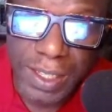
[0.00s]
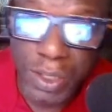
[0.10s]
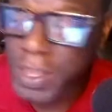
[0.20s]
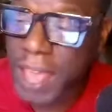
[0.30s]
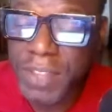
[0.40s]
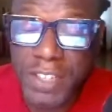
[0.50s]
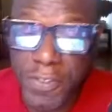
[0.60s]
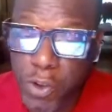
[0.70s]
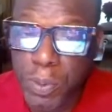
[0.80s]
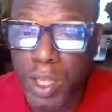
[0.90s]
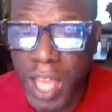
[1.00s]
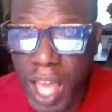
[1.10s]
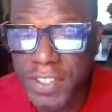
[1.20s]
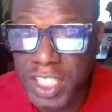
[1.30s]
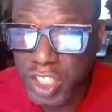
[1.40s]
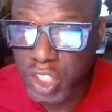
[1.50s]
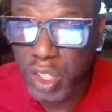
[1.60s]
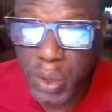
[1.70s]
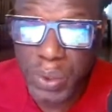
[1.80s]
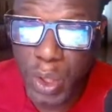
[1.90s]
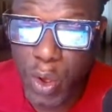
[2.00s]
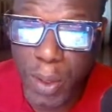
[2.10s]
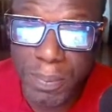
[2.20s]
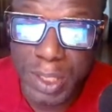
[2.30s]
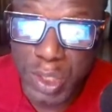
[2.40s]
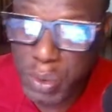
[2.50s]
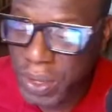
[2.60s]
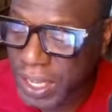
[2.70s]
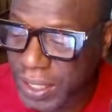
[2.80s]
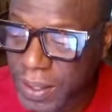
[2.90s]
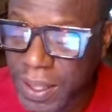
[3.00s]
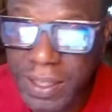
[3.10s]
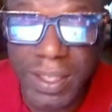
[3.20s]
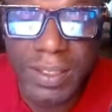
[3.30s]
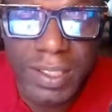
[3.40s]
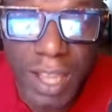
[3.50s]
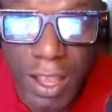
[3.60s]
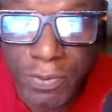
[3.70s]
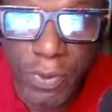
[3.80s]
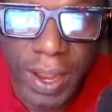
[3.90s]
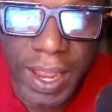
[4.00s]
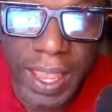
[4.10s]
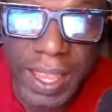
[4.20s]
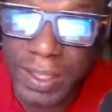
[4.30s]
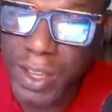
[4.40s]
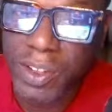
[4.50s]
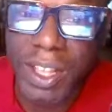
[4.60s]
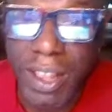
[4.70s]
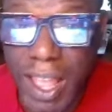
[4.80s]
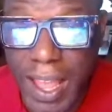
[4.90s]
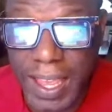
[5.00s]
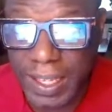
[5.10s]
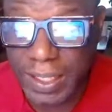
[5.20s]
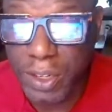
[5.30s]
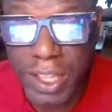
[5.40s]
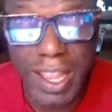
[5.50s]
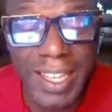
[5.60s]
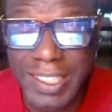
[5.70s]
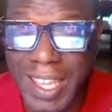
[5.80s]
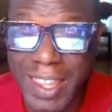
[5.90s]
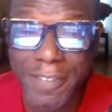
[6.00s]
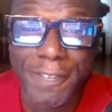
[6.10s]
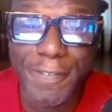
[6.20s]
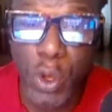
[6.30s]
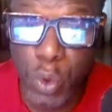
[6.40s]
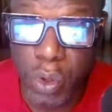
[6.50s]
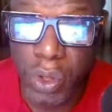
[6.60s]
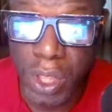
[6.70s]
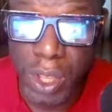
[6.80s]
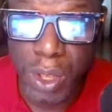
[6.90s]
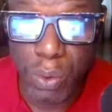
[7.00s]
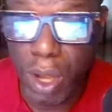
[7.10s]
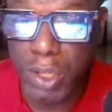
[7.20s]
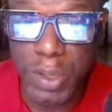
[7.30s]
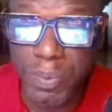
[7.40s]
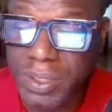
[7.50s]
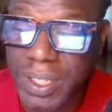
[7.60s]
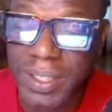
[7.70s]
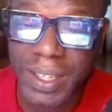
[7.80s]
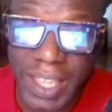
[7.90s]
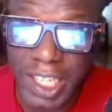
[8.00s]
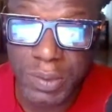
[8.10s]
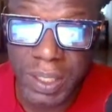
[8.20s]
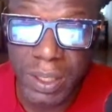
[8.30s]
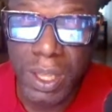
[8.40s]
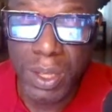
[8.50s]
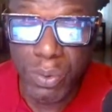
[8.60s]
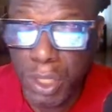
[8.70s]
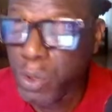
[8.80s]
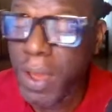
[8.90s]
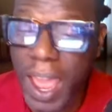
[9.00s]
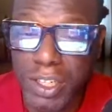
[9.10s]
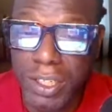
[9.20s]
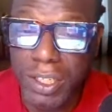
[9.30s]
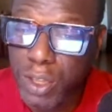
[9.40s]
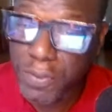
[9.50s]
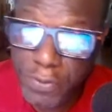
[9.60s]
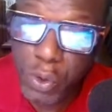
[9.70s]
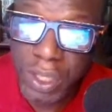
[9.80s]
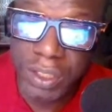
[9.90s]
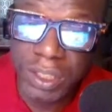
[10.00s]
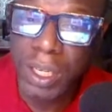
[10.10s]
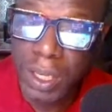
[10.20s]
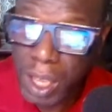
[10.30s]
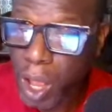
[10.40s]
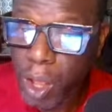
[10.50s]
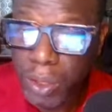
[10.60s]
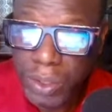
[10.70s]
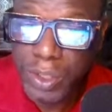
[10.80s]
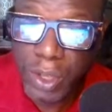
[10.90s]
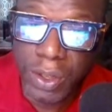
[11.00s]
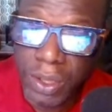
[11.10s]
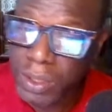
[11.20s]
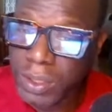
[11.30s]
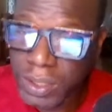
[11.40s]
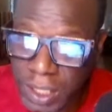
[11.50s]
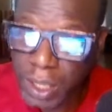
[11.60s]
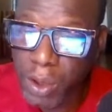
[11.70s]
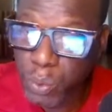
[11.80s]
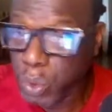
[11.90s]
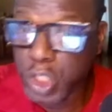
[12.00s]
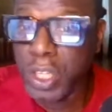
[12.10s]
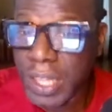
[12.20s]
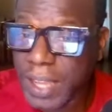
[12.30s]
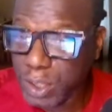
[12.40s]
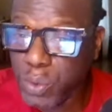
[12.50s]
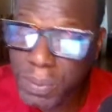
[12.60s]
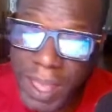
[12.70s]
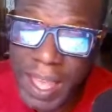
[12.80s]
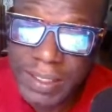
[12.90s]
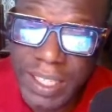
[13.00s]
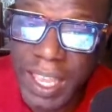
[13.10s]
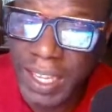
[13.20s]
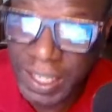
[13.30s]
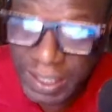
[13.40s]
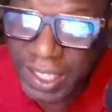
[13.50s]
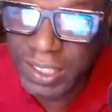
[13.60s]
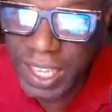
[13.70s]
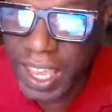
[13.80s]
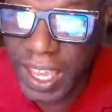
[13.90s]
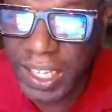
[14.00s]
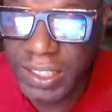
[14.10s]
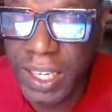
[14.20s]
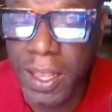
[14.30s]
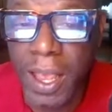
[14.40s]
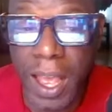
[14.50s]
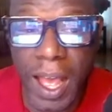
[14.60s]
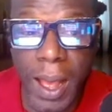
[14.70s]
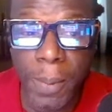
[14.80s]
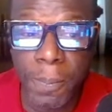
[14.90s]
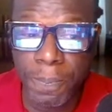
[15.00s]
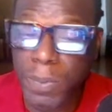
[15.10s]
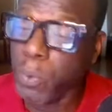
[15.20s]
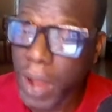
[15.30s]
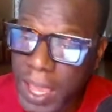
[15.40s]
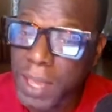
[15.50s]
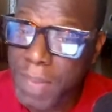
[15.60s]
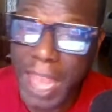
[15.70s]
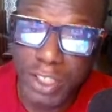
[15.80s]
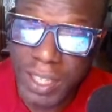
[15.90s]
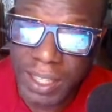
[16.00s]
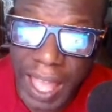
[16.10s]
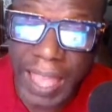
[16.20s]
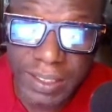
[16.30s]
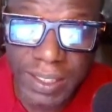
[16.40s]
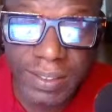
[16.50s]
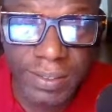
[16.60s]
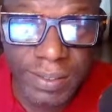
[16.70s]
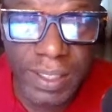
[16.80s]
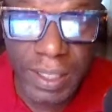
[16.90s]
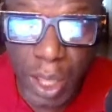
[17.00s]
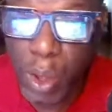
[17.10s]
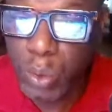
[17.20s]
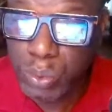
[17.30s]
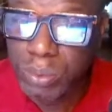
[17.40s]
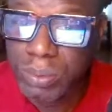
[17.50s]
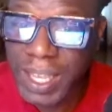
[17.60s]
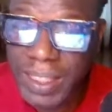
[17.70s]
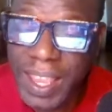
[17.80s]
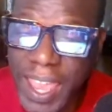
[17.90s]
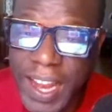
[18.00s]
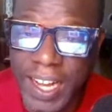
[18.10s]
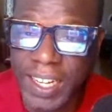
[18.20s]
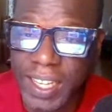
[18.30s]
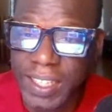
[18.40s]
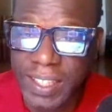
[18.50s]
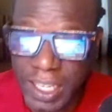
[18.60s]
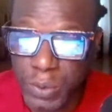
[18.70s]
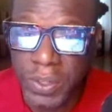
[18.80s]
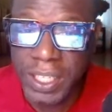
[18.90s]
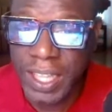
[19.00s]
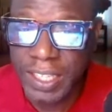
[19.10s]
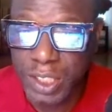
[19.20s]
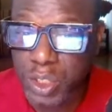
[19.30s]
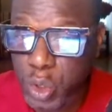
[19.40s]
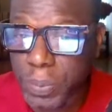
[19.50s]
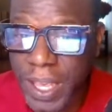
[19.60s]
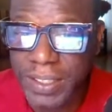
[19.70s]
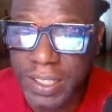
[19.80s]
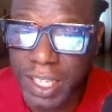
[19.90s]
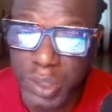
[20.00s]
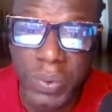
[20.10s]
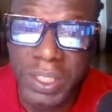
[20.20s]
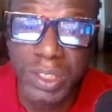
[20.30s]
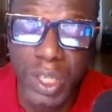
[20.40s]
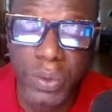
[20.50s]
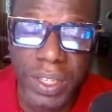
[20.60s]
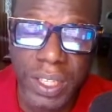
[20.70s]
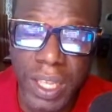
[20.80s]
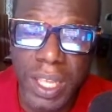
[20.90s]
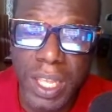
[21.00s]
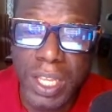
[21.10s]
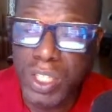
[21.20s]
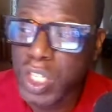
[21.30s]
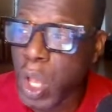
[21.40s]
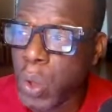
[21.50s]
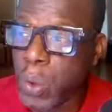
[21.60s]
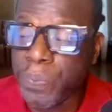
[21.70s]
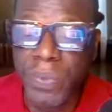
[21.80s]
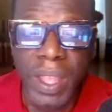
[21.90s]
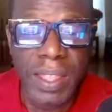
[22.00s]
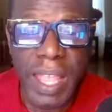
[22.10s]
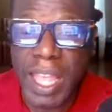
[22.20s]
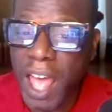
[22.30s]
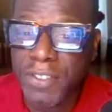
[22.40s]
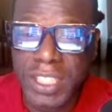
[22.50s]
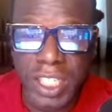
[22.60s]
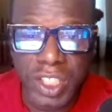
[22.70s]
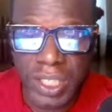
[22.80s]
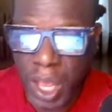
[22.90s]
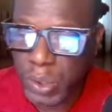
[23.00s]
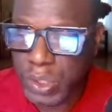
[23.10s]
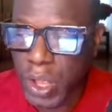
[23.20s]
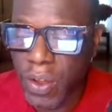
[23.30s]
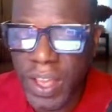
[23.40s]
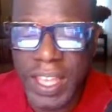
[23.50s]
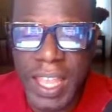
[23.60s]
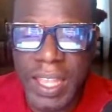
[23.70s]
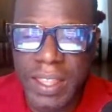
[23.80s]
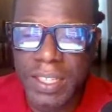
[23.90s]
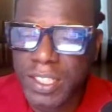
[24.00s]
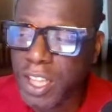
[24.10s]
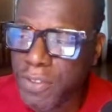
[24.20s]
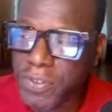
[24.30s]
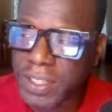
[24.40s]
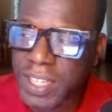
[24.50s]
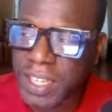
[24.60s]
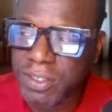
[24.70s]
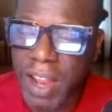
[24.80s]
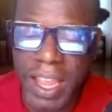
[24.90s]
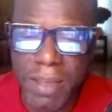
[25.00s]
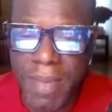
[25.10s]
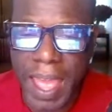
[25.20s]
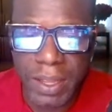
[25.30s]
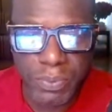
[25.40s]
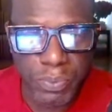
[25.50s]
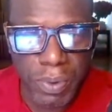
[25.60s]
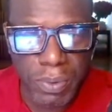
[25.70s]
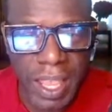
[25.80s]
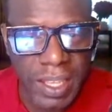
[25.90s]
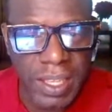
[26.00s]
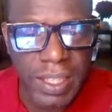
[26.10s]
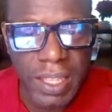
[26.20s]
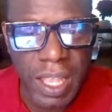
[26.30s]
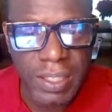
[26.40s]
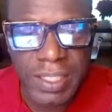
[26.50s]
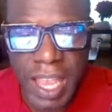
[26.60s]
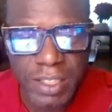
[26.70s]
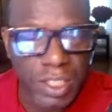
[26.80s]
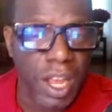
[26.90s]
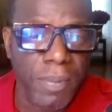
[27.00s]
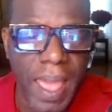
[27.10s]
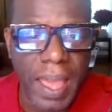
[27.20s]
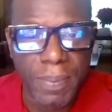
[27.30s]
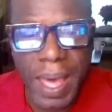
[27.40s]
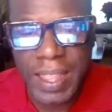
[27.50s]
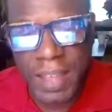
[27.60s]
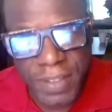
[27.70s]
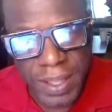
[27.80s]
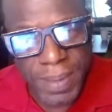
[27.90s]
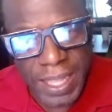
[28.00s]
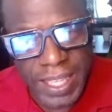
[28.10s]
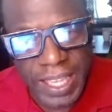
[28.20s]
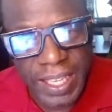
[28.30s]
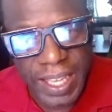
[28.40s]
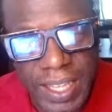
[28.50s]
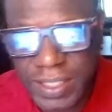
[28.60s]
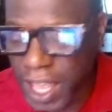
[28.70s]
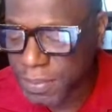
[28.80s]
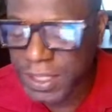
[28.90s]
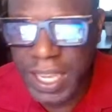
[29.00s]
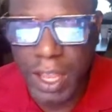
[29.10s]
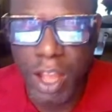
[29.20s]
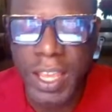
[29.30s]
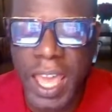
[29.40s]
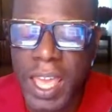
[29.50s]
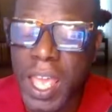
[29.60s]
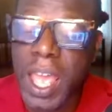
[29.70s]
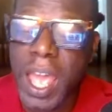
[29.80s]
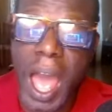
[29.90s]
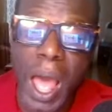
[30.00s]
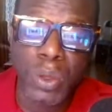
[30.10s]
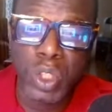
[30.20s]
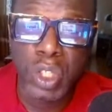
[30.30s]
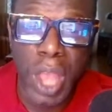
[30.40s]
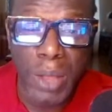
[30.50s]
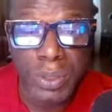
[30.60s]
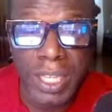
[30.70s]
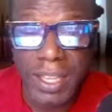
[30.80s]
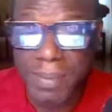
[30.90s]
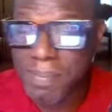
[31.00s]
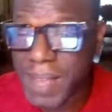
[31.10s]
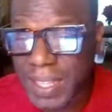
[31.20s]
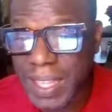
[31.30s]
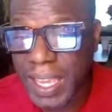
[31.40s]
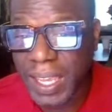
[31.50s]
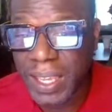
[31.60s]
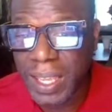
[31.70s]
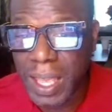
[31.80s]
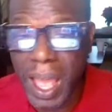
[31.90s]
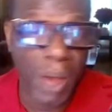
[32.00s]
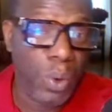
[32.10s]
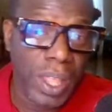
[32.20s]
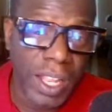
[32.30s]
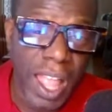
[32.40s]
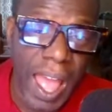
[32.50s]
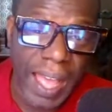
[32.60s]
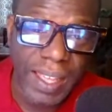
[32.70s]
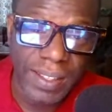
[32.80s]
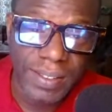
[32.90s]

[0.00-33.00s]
So you have this full blown conversation going on between the software and your client. Your client is getting full 100% engagement where you're actually still focused on what you like doing best. In this case, Raheem actually liked, cutting hair. That's what he likes to do best, and that's what he's doing. So the conversation goes on, and then the software texts Raheem back. They text Tom back about their availability, and Tom is like, "Okay, I'll take Monday at 1 o'clock."